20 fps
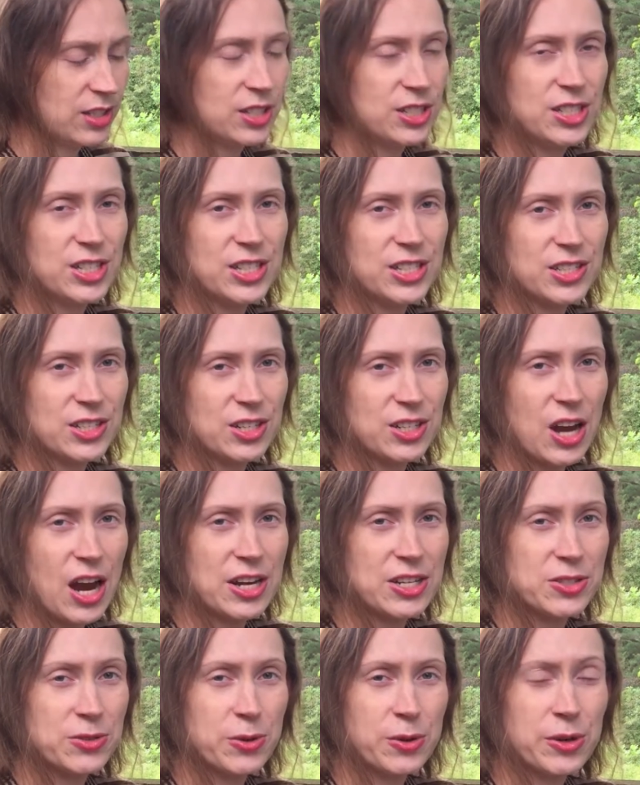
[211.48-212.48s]
Since she's a
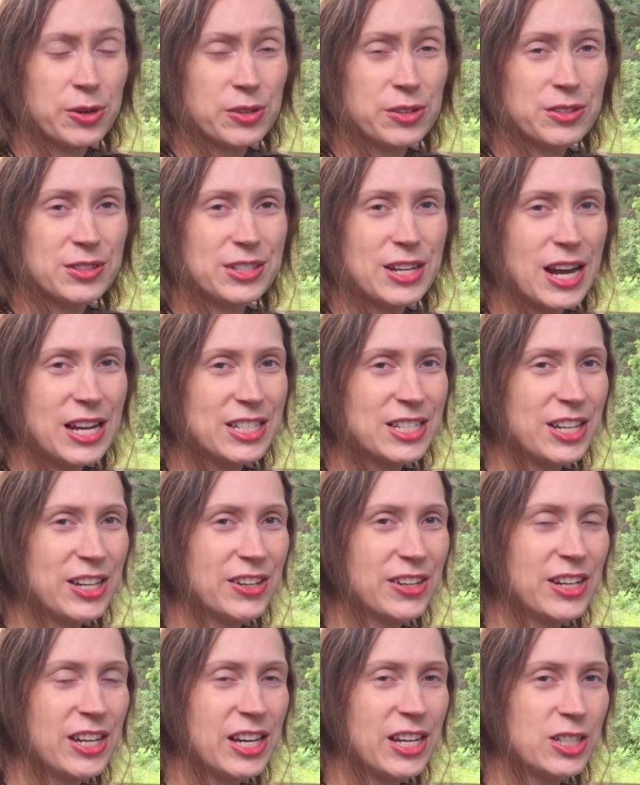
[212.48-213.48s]

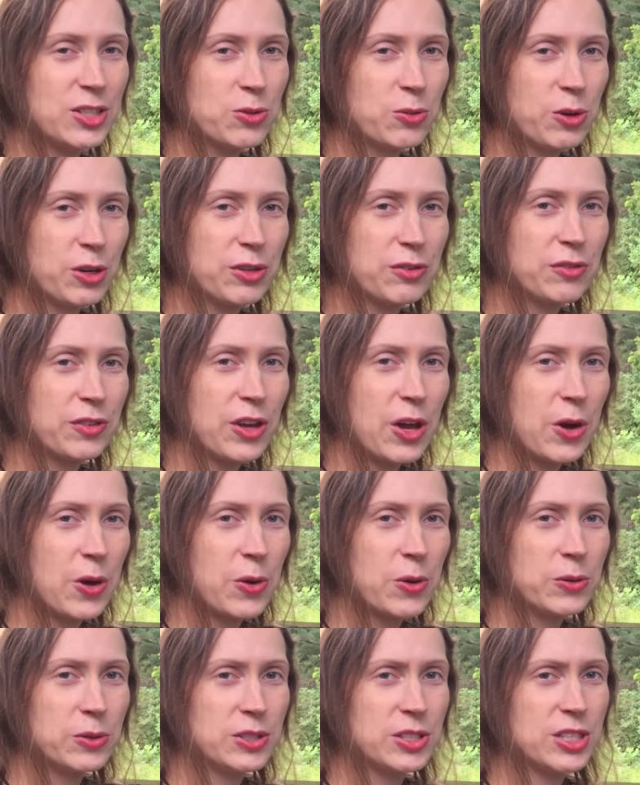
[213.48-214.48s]
Nigerian dwarf
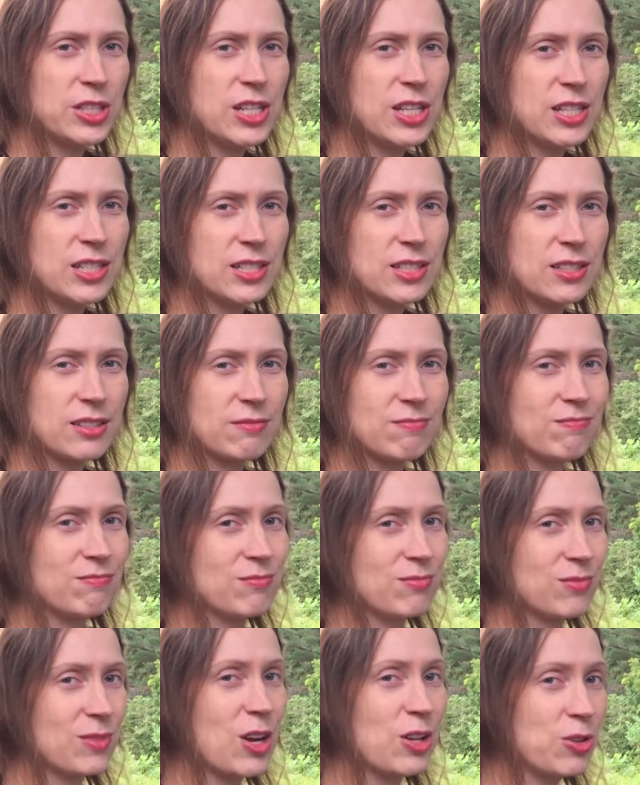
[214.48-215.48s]
goat, she's
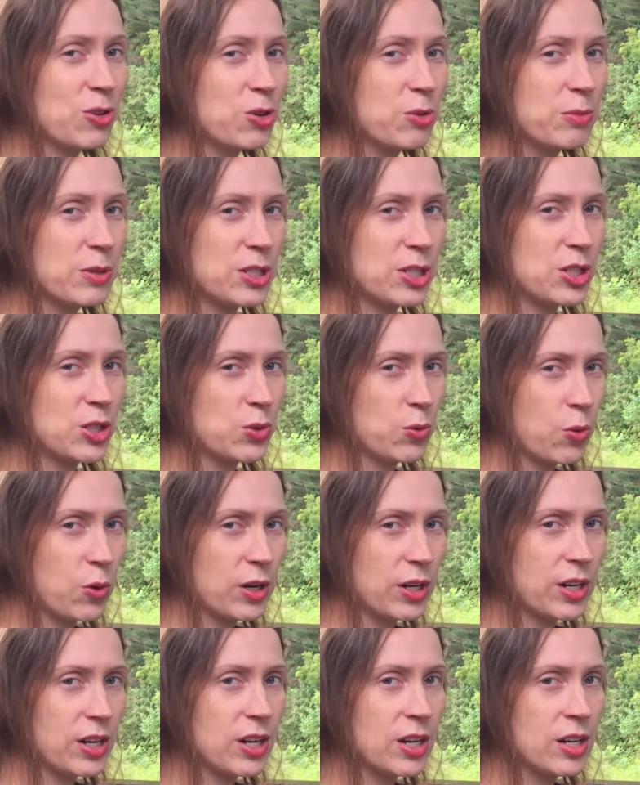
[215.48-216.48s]
a little bit
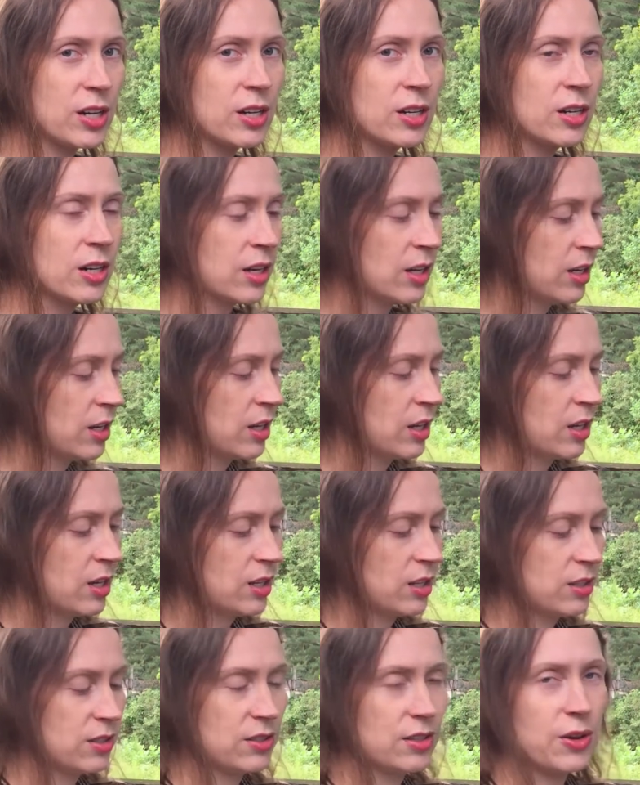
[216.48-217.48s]
shorter.
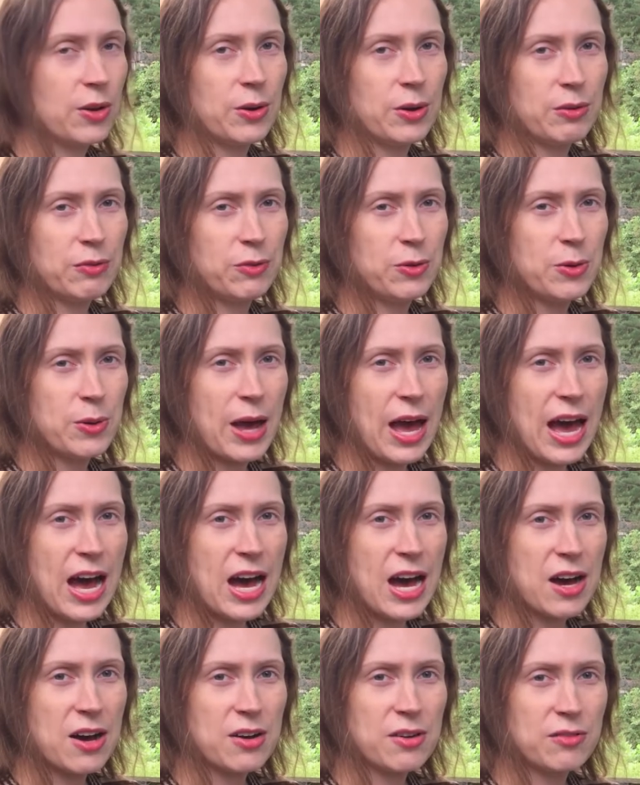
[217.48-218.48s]
So if you
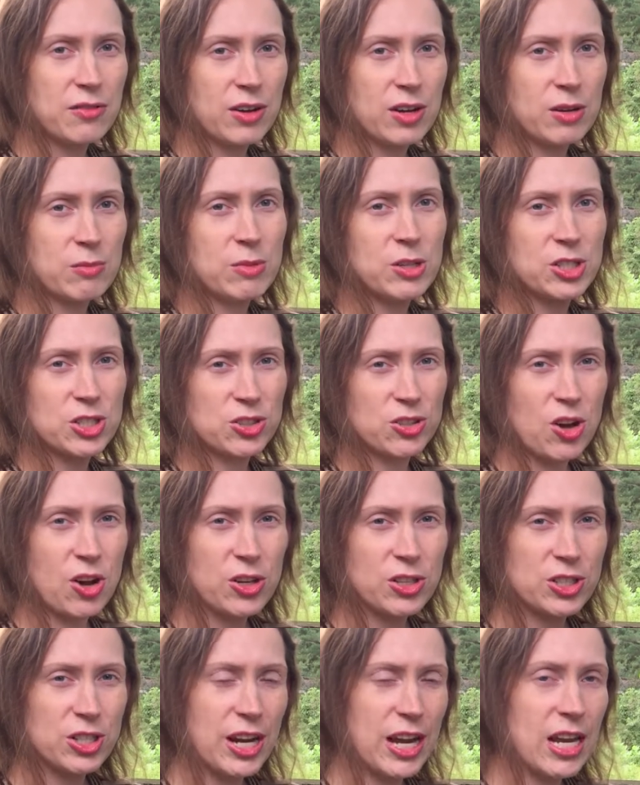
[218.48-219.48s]
have a much
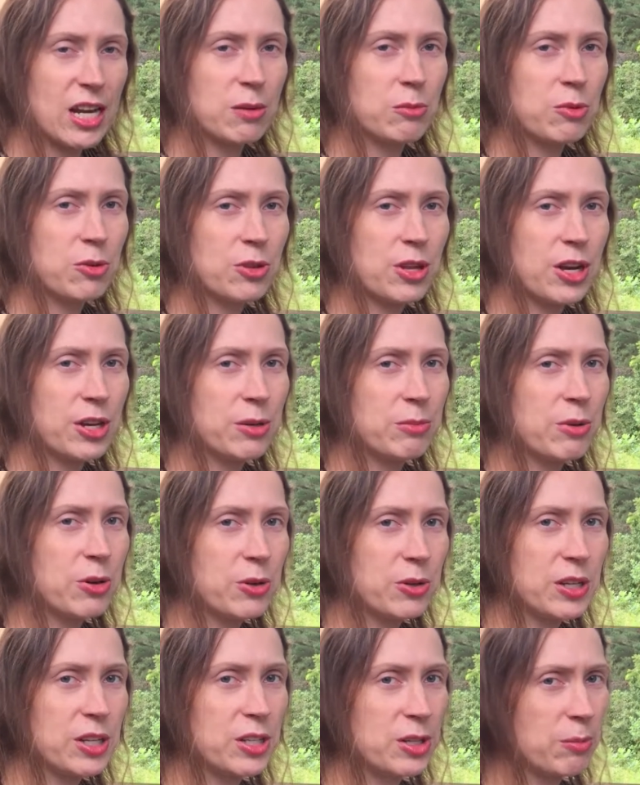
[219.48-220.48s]
larger animal that you're
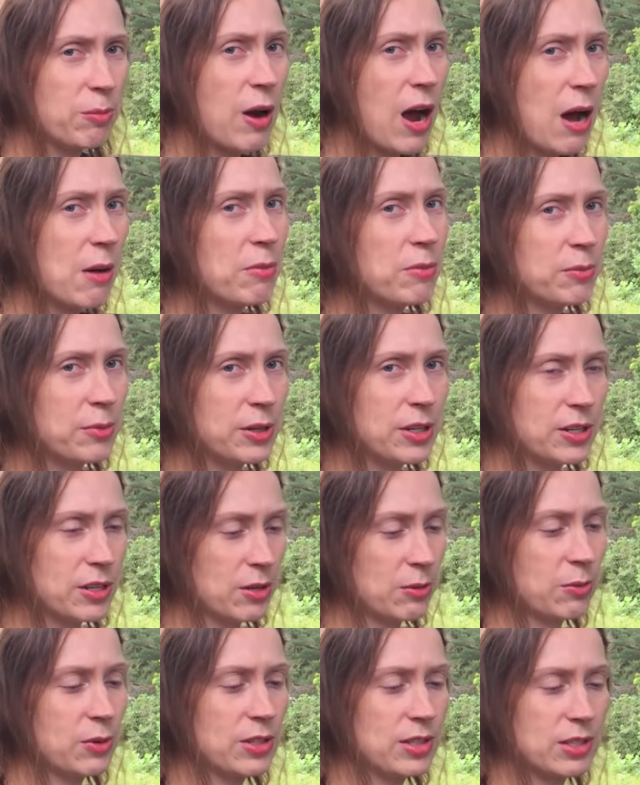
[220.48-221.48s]
milking, you're probably
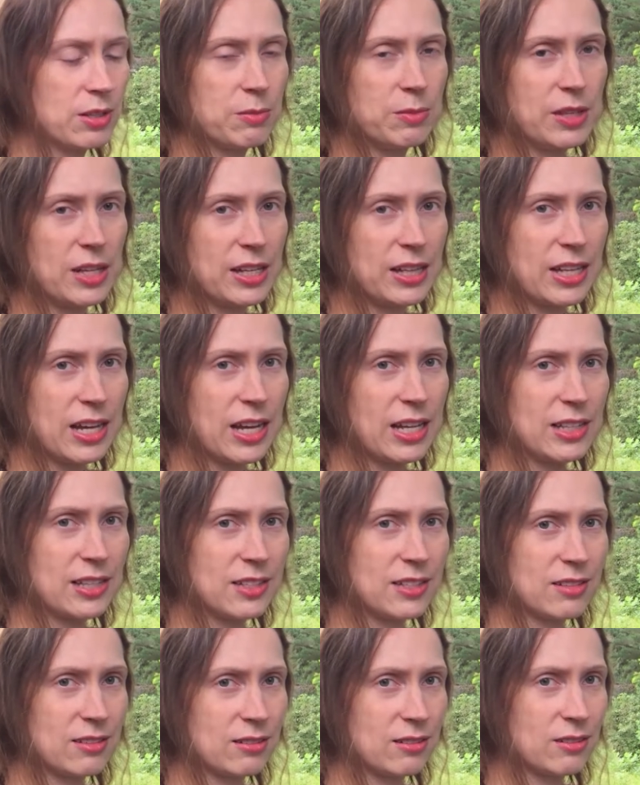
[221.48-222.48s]
going to want something
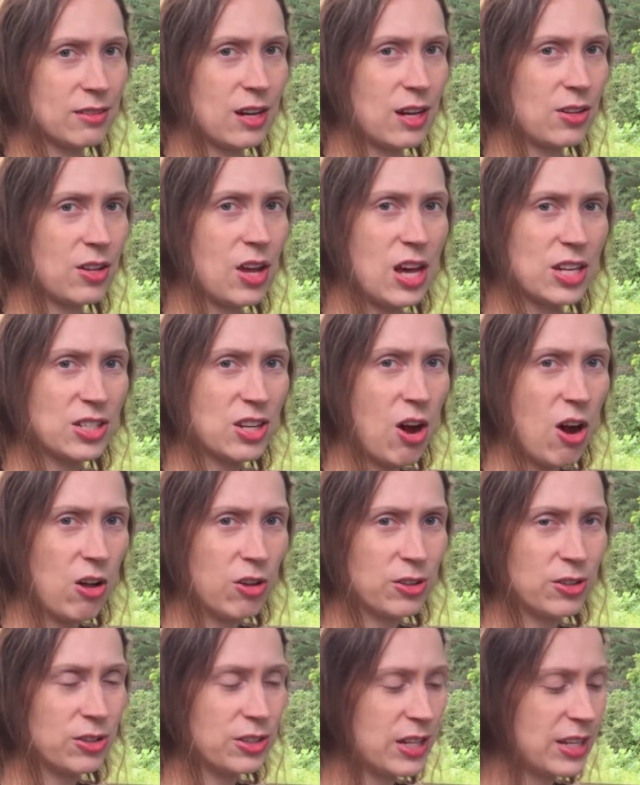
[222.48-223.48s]
that's a lot
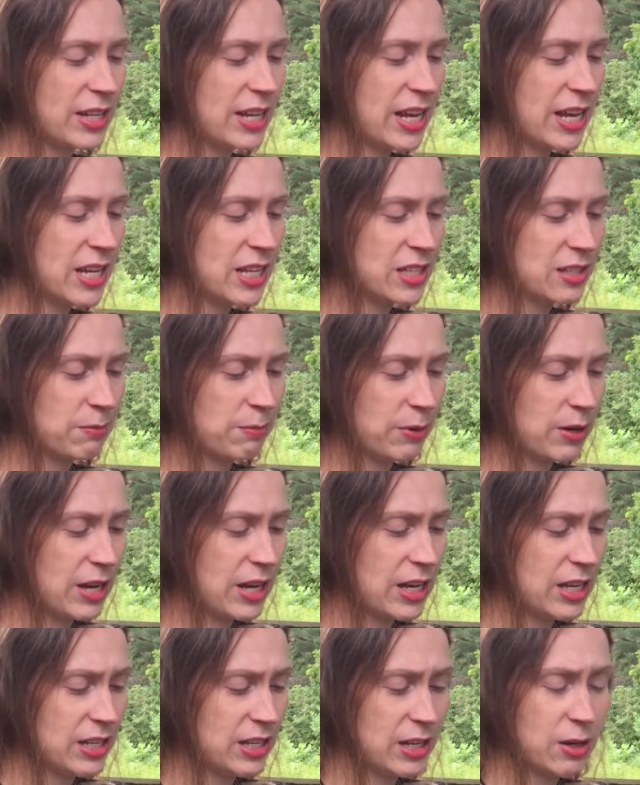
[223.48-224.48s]
taller than this,
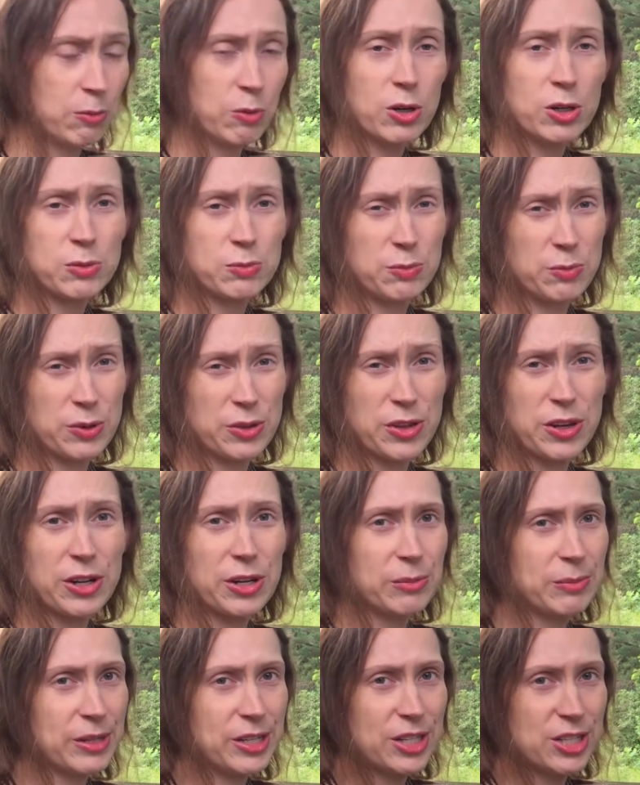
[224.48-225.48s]
but it worked with
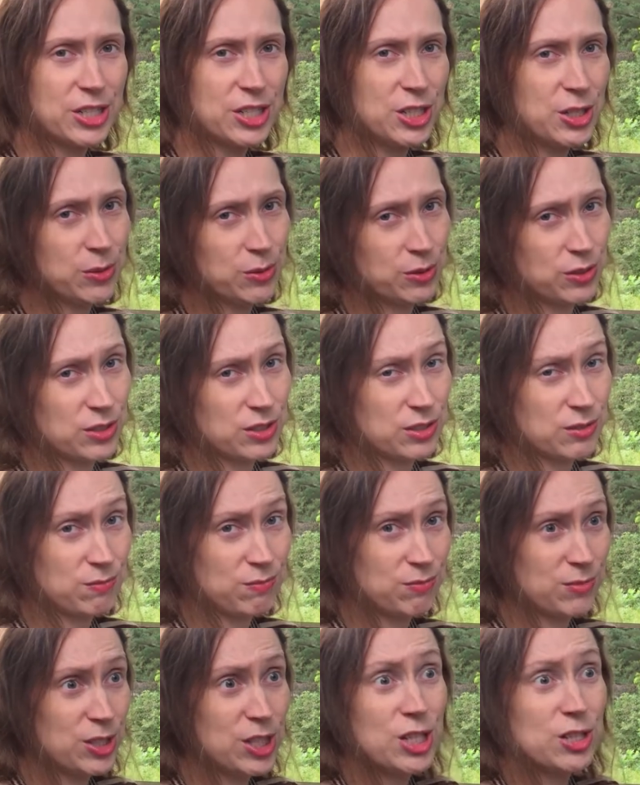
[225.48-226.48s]
her because
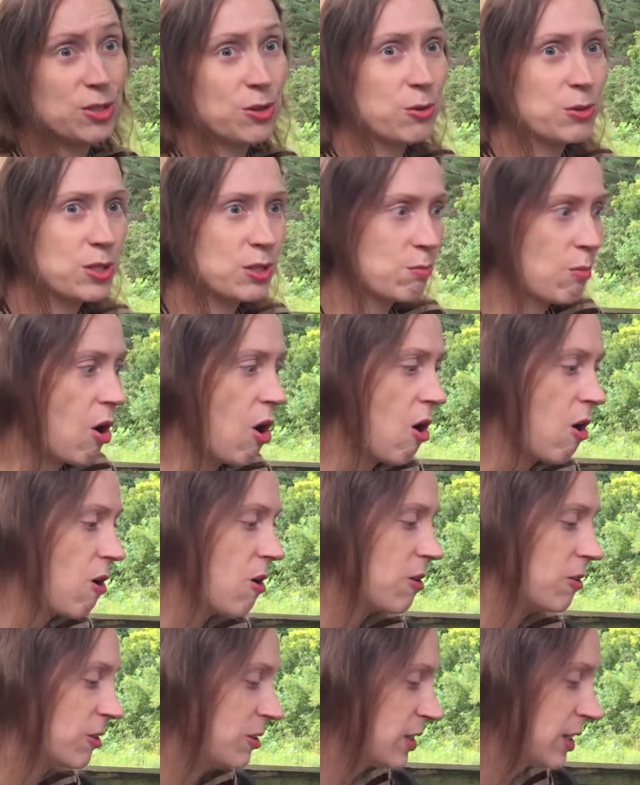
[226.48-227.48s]
she's so
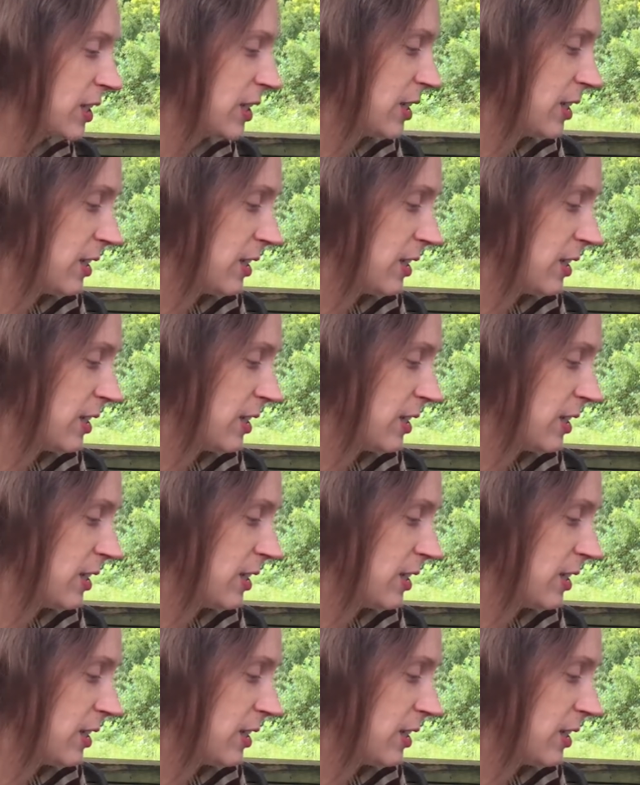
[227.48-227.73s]
small.